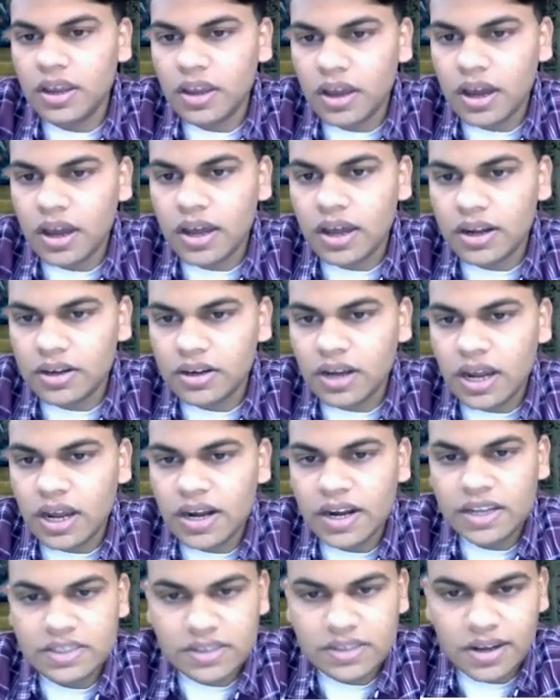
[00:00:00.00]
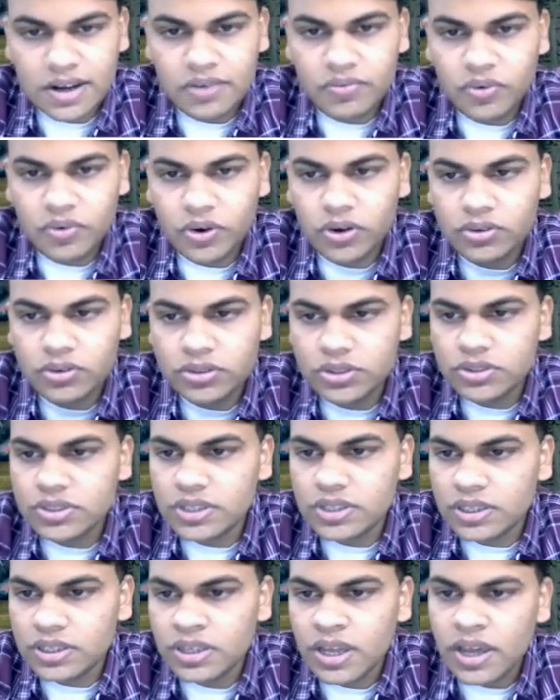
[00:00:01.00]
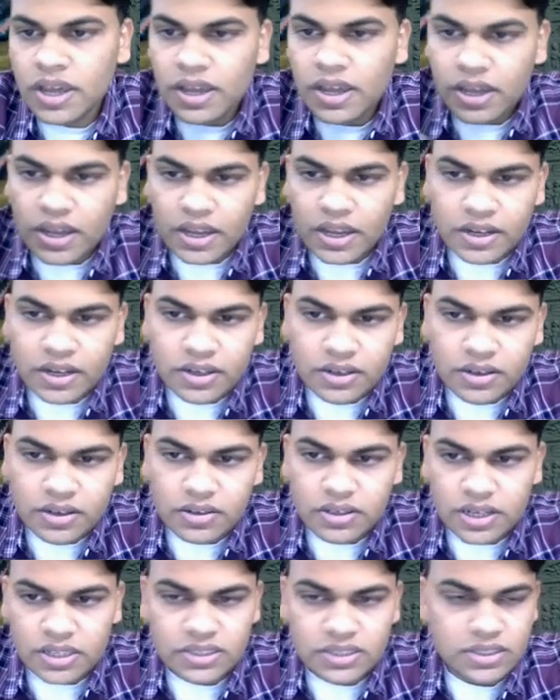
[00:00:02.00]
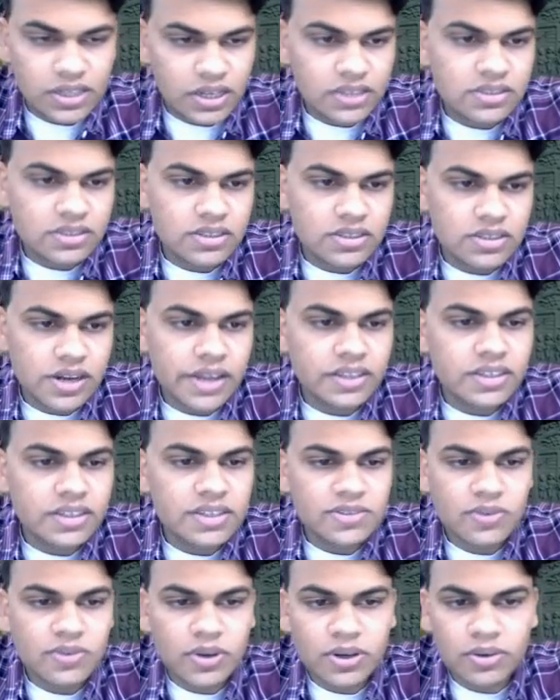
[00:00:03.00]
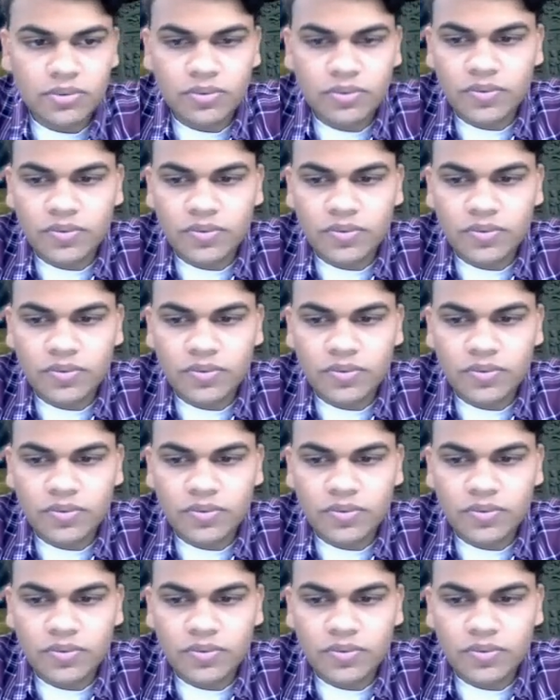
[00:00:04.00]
are excellent for using in test cases like this one,